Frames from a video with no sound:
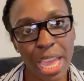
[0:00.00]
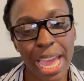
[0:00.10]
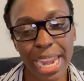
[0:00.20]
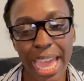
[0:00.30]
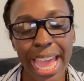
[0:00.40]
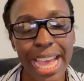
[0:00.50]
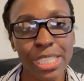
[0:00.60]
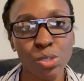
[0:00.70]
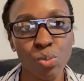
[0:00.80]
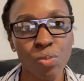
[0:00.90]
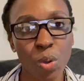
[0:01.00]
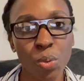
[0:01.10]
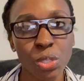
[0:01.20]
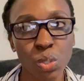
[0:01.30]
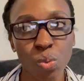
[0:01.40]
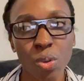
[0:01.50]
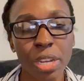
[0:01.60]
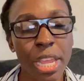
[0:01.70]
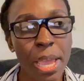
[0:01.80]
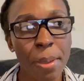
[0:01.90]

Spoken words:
and I had to focus on